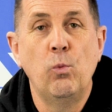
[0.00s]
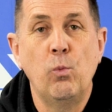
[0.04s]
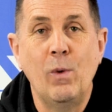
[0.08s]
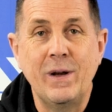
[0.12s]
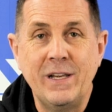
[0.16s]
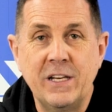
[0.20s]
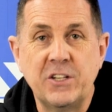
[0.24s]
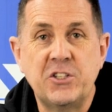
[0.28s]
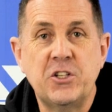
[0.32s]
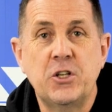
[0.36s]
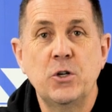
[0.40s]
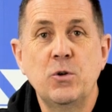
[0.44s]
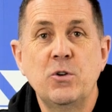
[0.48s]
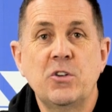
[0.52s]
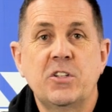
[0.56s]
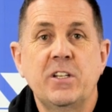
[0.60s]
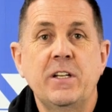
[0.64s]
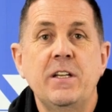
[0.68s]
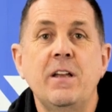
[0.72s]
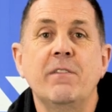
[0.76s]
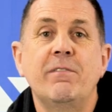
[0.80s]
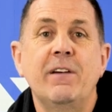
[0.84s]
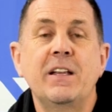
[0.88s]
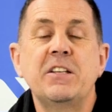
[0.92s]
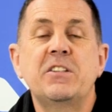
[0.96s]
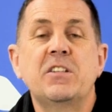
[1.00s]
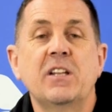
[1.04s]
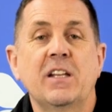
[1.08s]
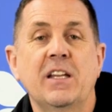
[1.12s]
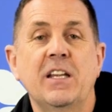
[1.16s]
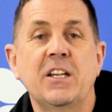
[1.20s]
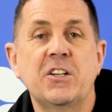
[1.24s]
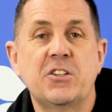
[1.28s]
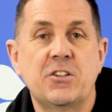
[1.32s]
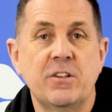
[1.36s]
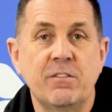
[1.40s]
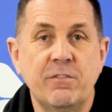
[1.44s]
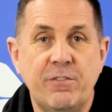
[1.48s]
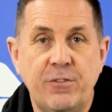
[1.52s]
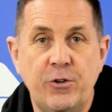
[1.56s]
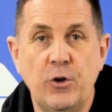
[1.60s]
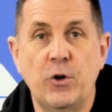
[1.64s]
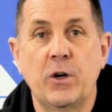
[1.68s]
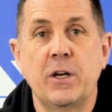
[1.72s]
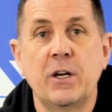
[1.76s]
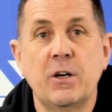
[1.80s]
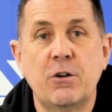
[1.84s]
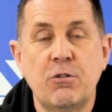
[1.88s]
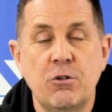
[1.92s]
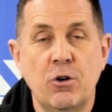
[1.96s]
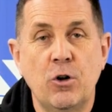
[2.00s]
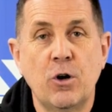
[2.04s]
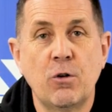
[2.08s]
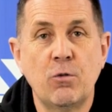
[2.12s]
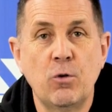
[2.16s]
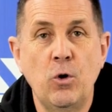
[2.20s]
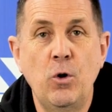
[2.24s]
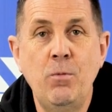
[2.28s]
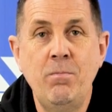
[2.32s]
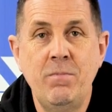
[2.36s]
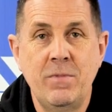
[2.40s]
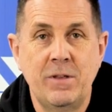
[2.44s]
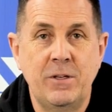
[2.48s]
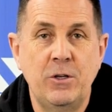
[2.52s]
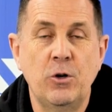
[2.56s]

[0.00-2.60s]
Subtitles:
When you're choosing your ventilation for your grow room,